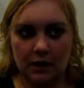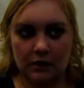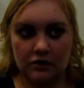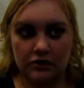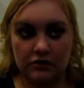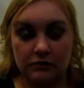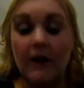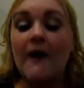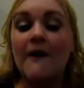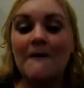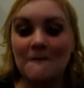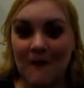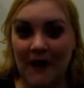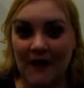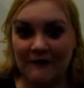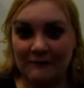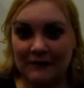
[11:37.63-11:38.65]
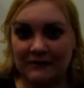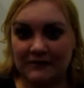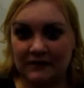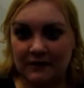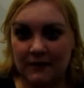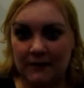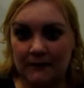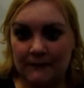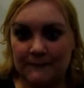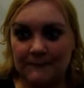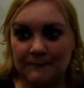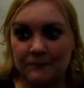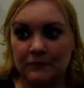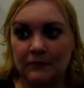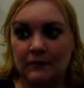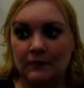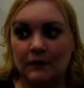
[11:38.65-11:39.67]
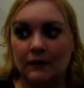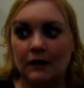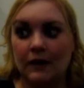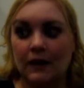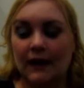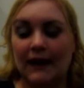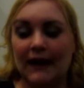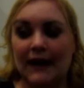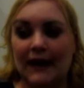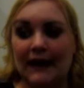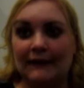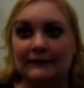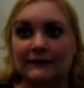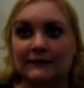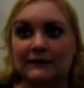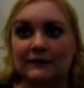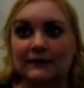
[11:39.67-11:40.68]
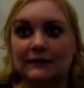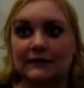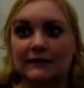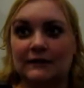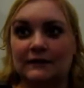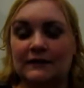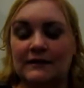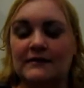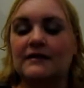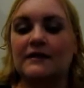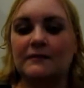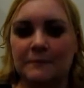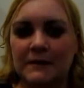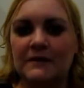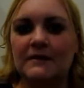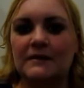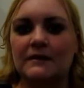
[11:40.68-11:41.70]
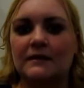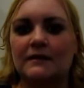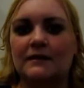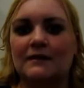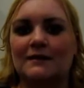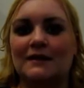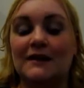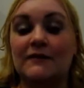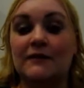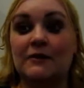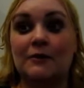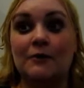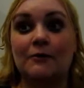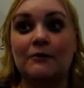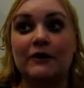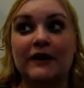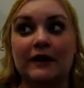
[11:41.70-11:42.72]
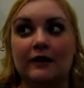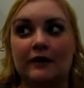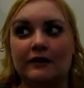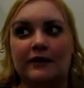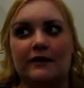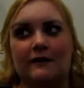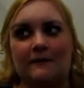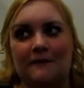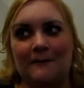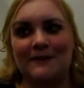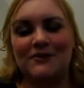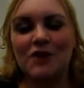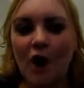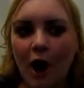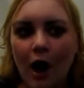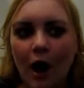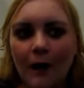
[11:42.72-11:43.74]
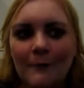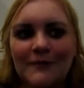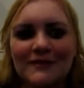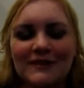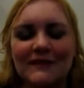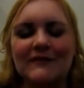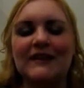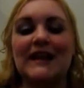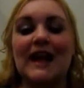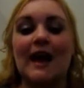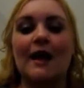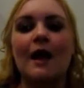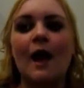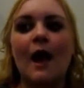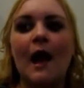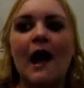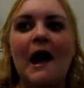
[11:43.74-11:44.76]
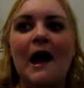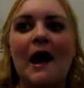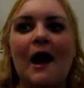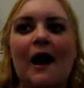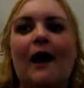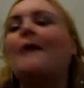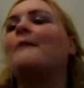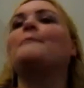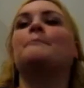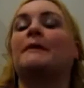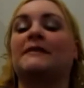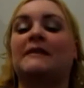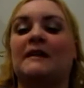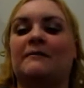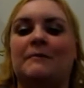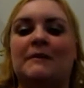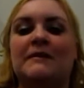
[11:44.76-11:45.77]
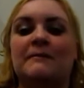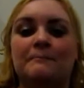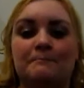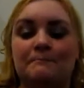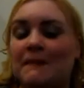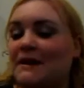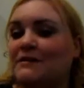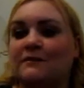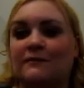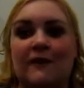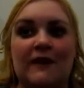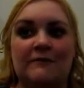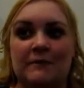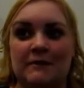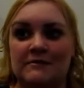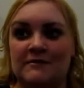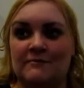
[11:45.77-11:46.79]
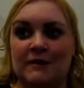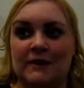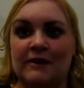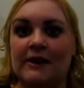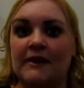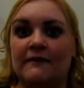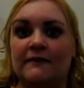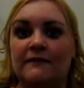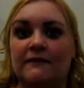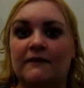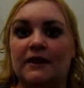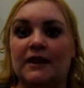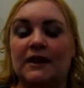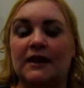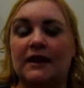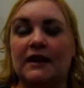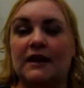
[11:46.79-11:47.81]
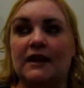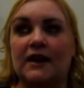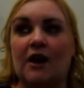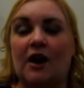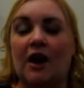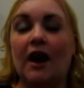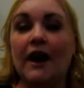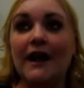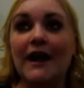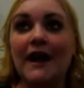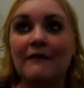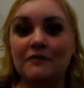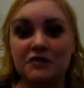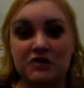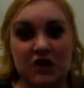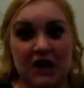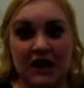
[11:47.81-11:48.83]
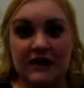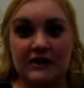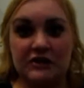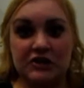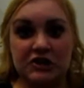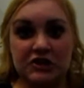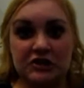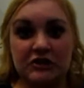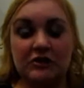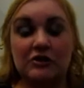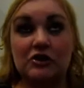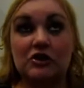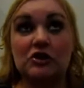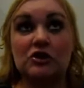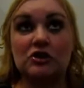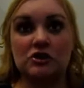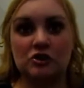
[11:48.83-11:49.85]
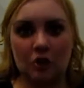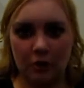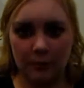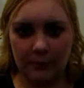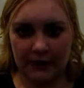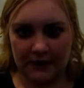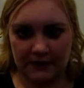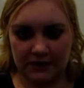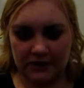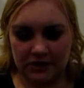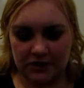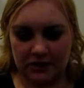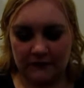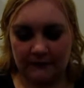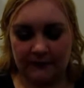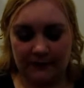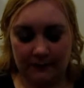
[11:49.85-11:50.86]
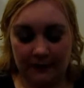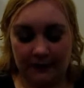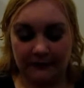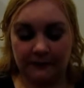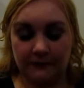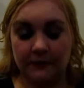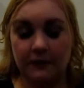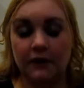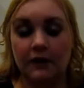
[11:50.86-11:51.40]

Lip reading: June, 5 months ago. And these have been, even though like I got laid off from my job and stuff like that, but they've been the best 5 months of my life. I have changed so much for the better.